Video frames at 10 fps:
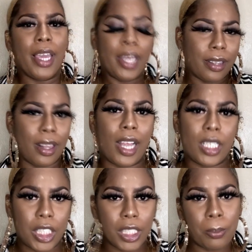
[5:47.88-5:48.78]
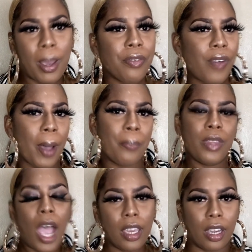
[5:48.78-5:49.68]
Hit Lashes by Fab
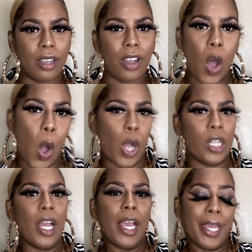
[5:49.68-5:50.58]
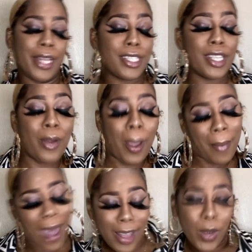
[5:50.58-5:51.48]
Nia on
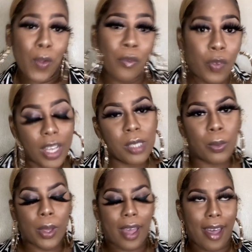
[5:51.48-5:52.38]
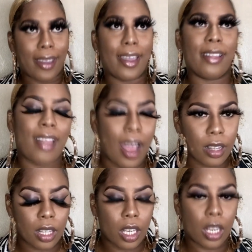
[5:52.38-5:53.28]
Instagram and on Facebook and get
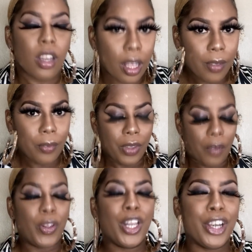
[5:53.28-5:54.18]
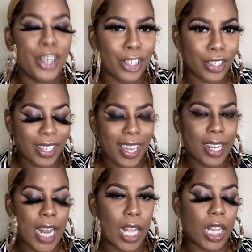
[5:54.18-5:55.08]
that flair,
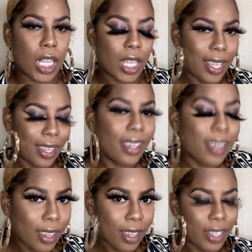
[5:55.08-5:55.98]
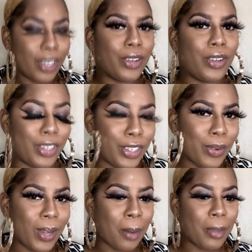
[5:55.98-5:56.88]
get that, you know, you
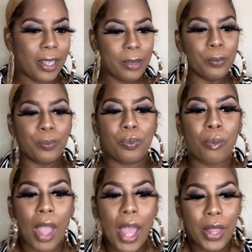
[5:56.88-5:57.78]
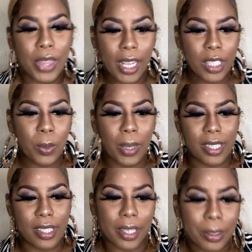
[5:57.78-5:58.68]
know what I mean? Next
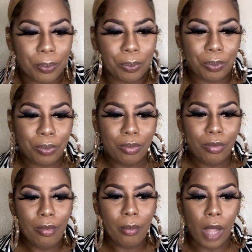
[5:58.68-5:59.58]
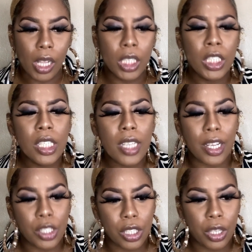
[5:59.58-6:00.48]
question. This is
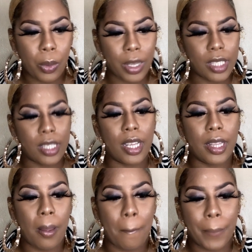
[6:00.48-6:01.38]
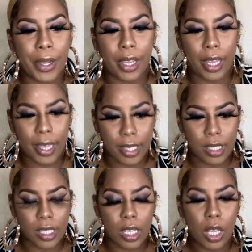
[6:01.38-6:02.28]
actually question number
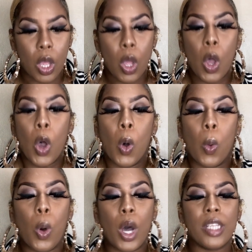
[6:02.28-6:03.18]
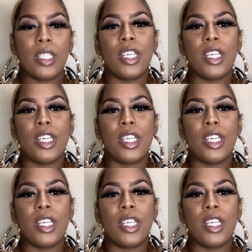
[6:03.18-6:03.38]
eight. What